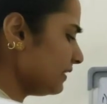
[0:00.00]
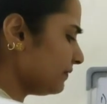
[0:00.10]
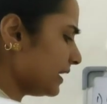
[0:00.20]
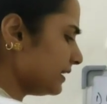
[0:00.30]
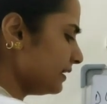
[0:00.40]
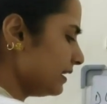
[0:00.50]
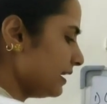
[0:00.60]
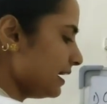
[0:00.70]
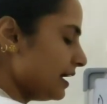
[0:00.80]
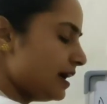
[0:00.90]
Then
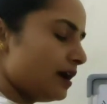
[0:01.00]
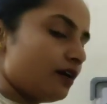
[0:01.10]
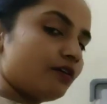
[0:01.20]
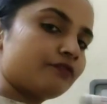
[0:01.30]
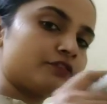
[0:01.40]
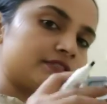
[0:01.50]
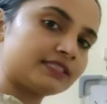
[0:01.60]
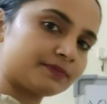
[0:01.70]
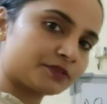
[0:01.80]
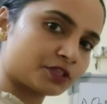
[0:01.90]
for the
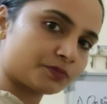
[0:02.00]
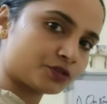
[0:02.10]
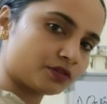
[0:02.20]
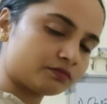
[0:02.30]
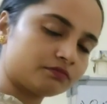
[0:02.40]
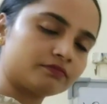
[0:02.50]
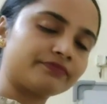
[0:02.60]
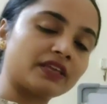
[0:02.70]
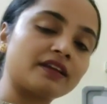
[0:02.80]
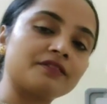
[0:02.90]
subscription,
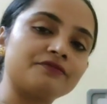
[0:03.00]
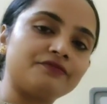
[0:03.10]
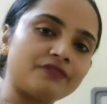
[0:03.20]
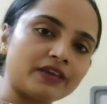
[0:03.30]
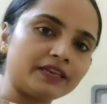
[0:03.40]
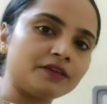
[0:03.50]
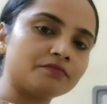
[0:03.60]
there are very